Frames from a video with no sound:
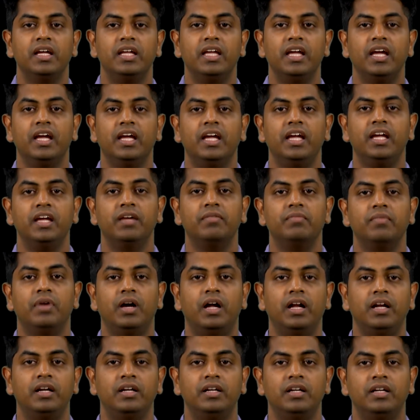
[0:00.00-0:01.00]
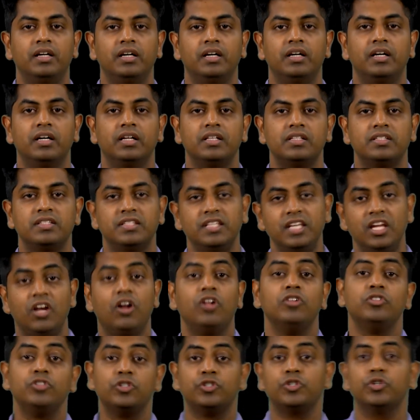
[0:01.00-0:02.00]
and C
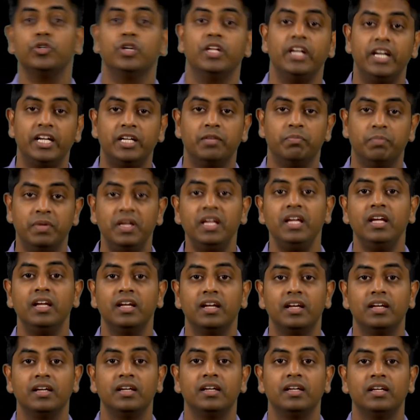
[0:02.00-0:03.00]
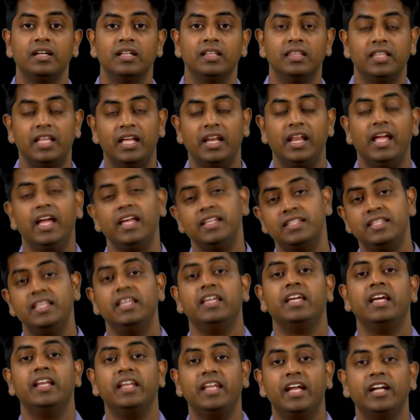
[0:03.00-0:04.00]
also should hit B, then AC
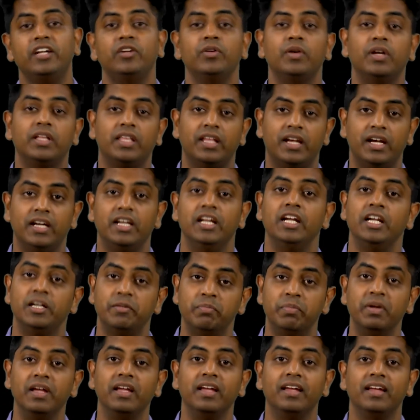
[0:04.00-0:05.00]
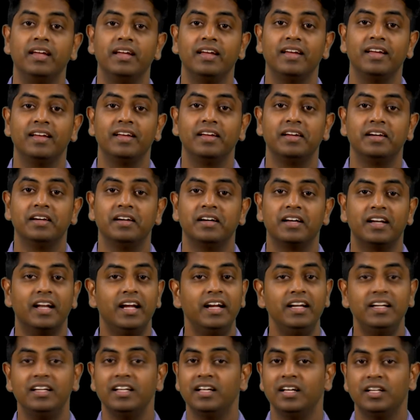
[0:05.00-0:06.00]
can get together and hit B,
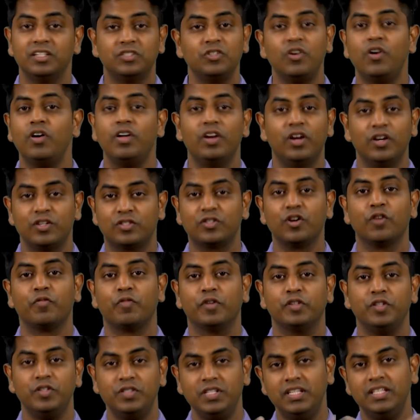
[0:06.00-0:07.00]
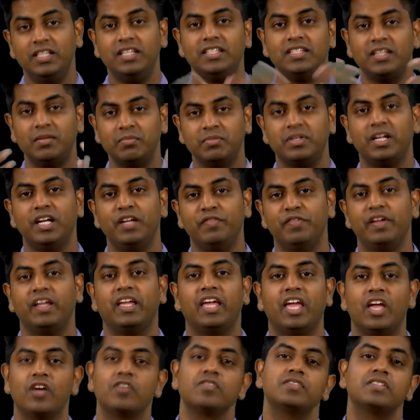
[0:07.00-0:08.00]
right, so on and so forth. You see, there is some kind of a
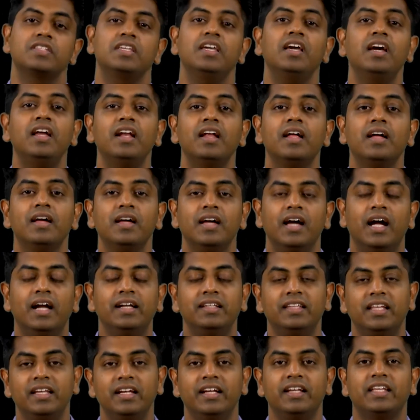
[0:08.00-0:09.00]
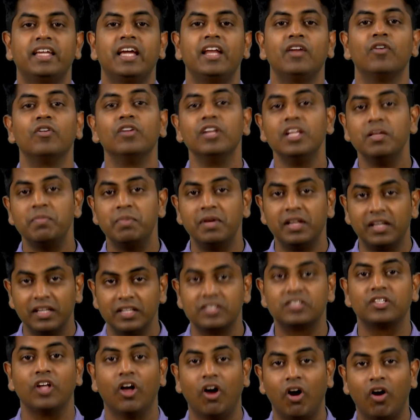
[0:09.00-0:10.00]
chaos here, and then it can only be
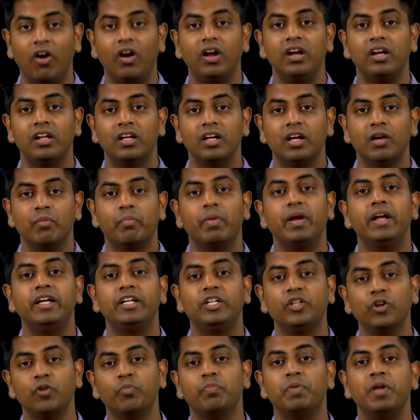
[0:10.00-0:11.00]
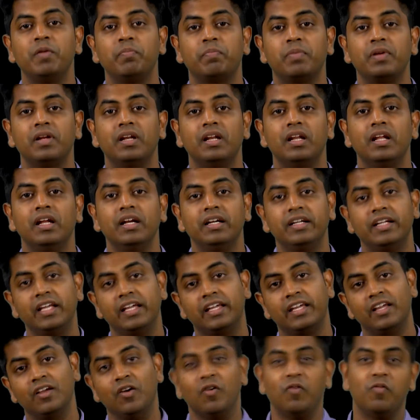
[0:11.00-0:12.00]
resolved by two people
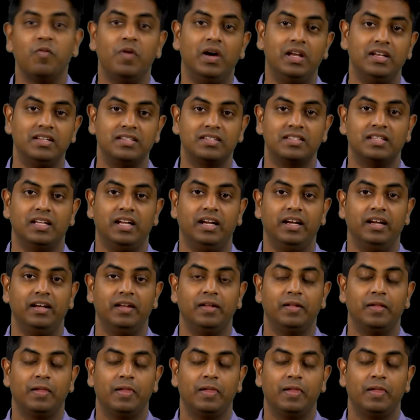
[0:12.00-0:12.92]
taking one side.